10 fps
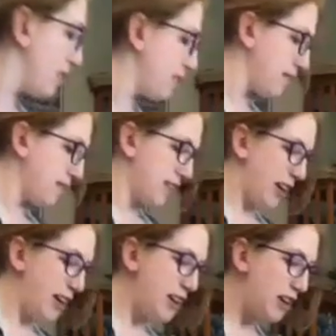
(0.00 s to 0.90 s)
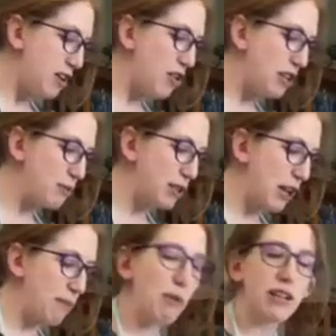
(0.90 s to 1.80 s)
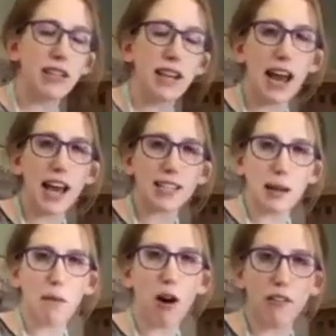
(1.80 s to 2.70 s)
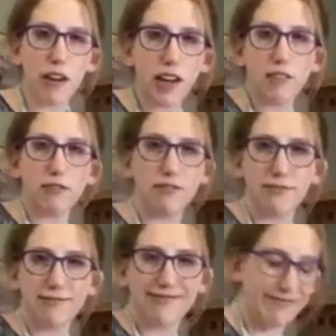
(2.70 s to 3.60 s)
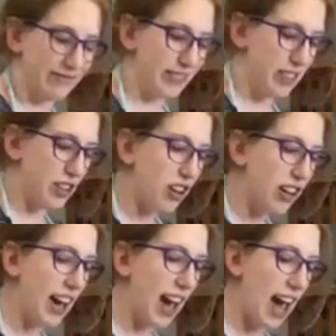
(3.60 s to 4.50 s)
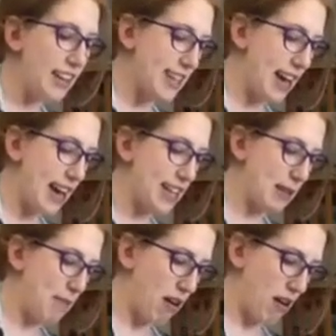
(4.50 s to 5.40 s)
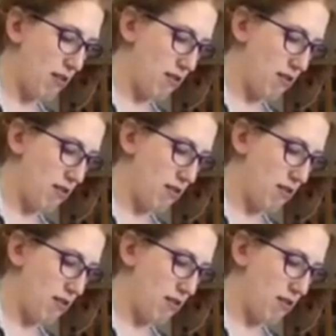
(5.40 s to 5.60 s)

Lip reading: You didn't know this was going to be, what is it, ASMR video? It's cooking and ASMR.